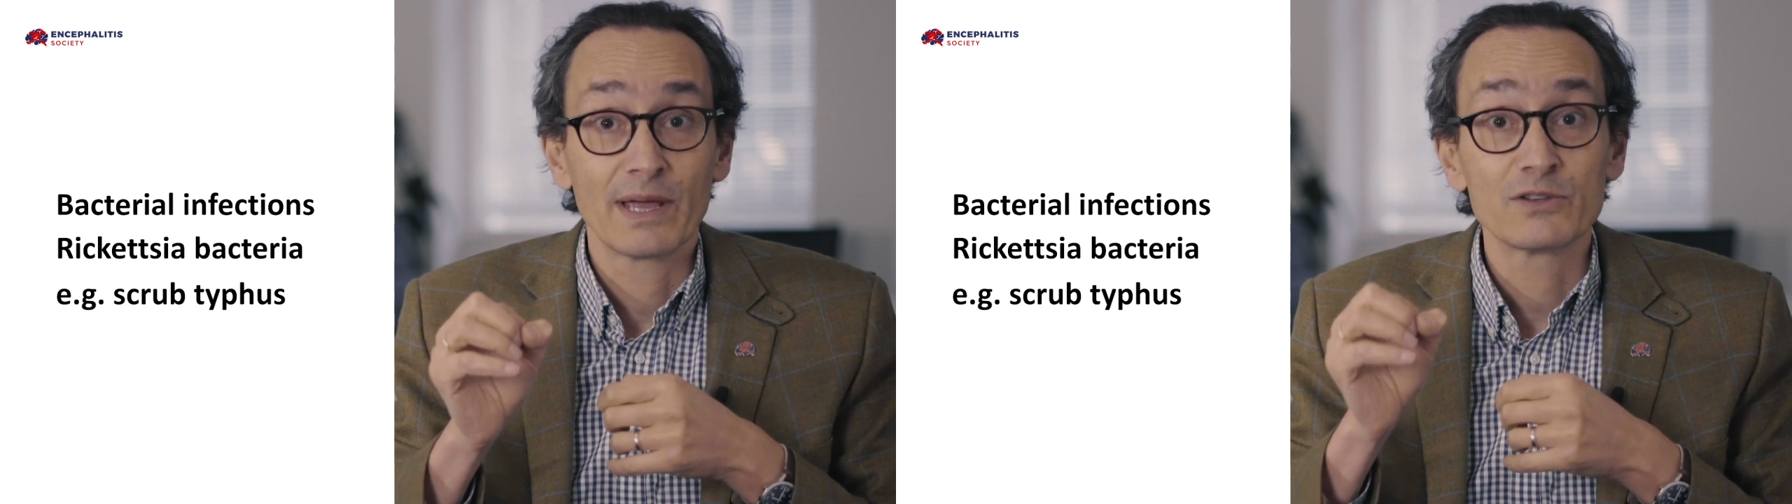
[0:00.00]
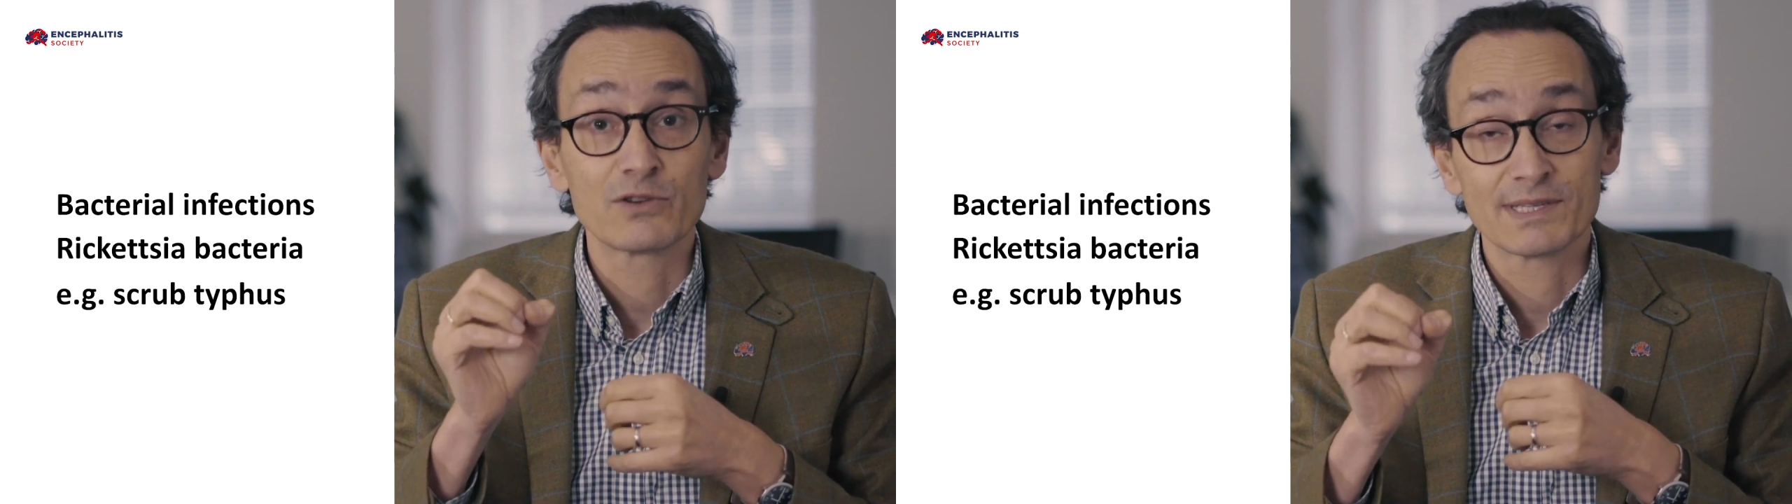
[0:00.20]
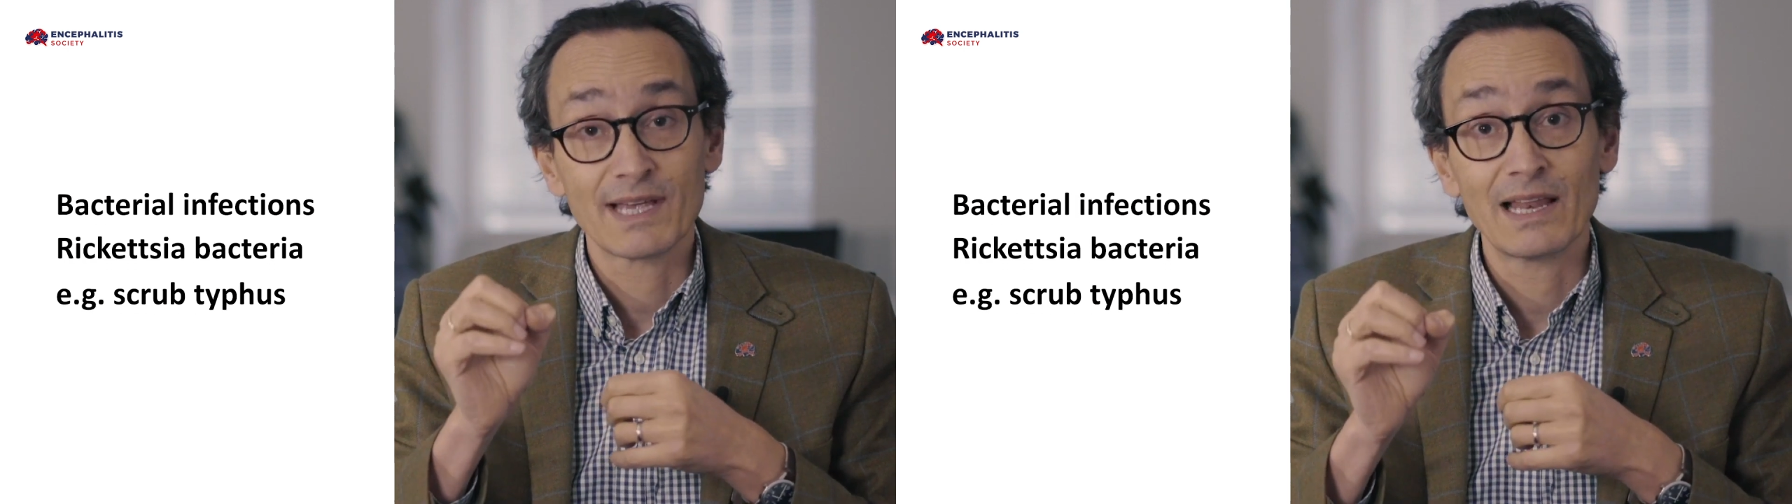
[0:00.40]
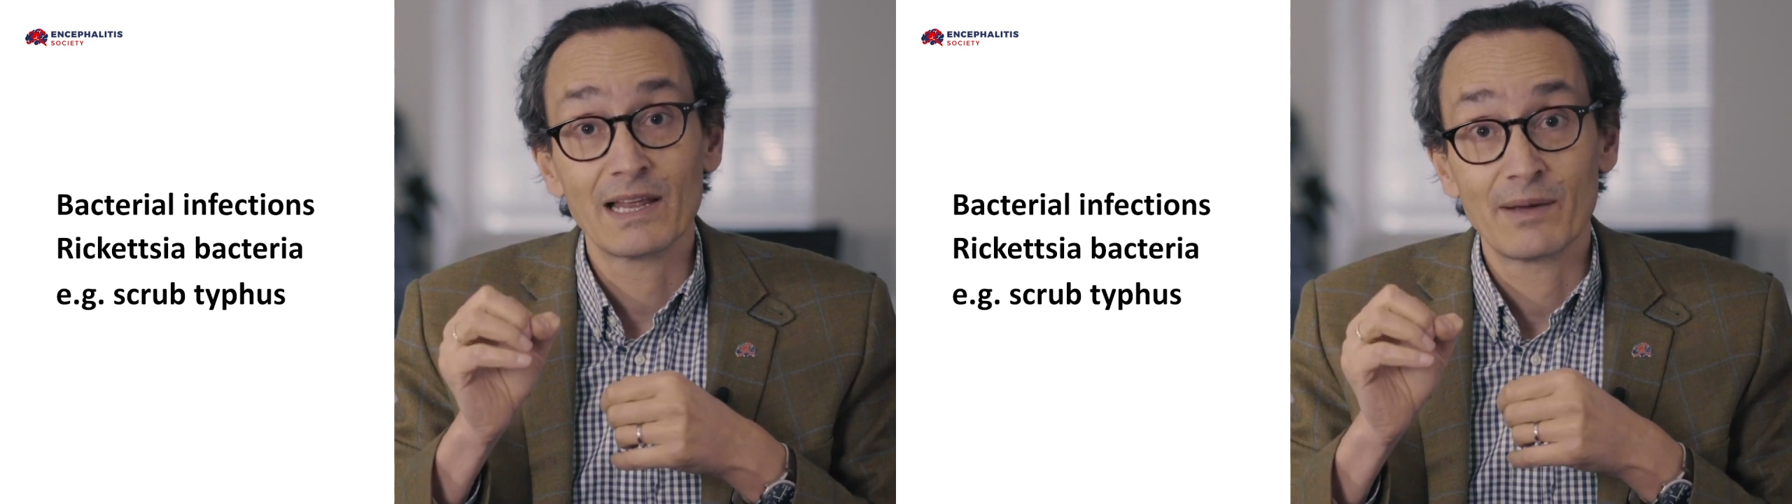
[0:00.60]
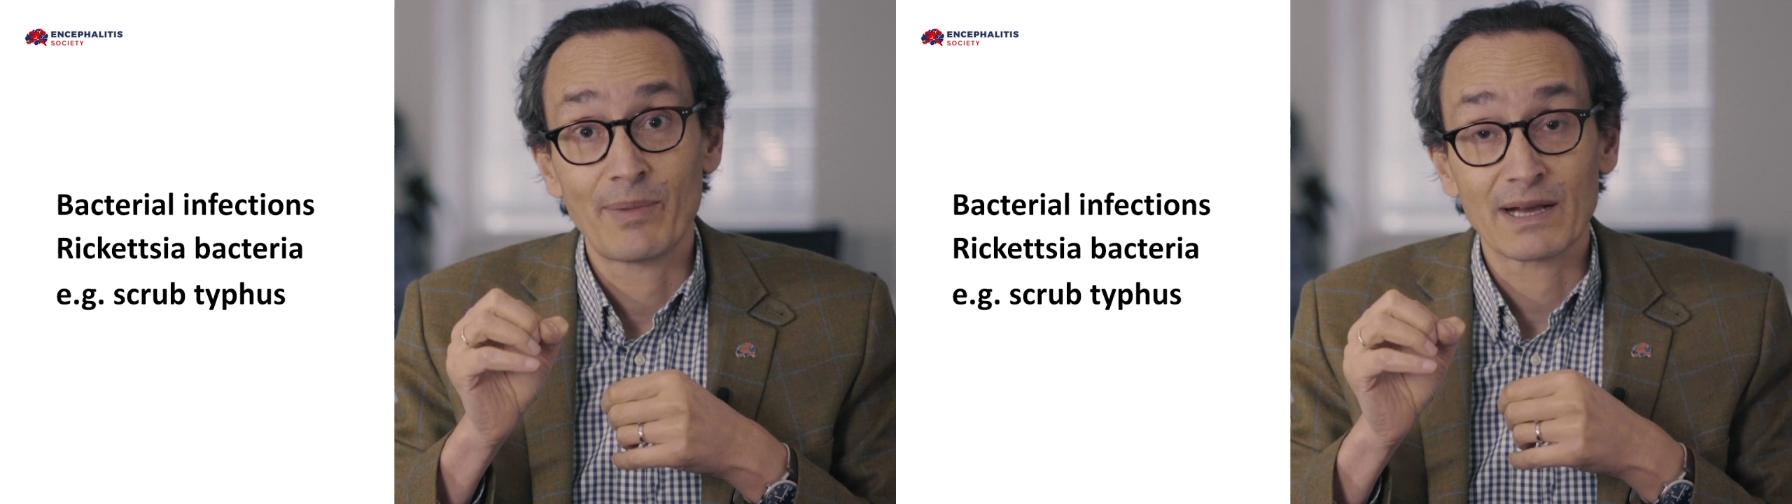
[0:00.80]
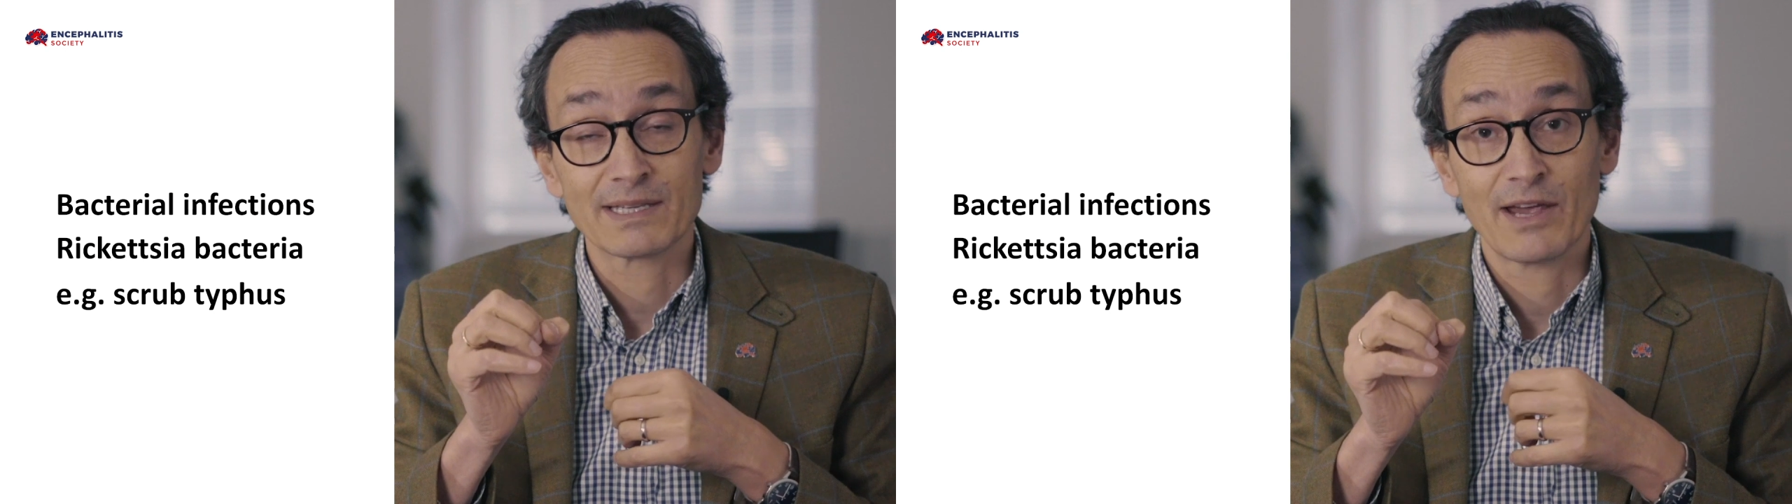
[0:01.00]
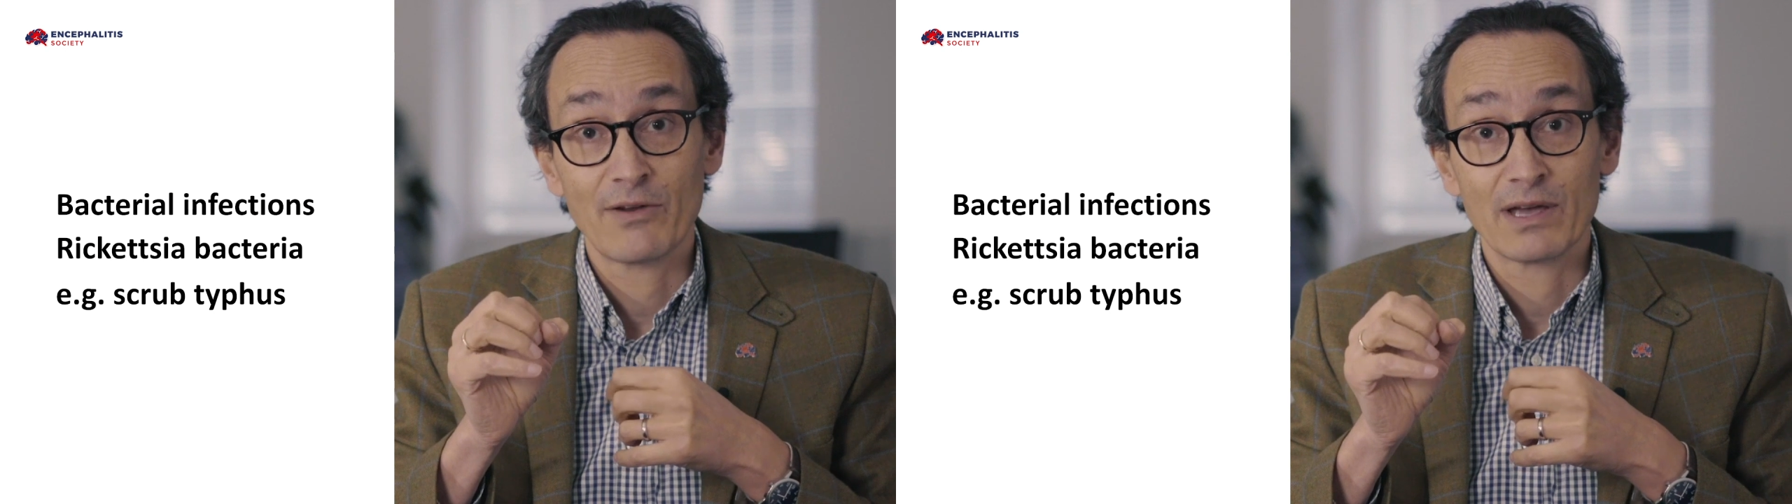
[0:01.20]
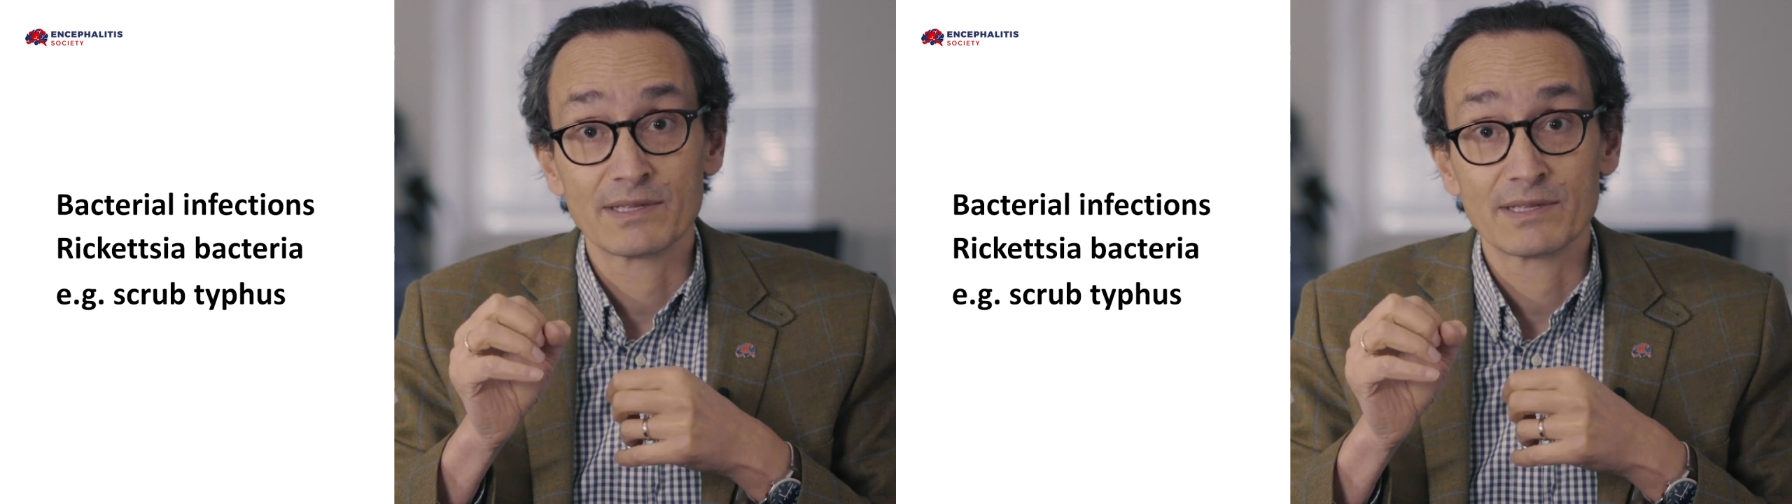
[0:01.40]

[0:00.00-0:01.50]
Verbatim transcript: intracellular bacteria,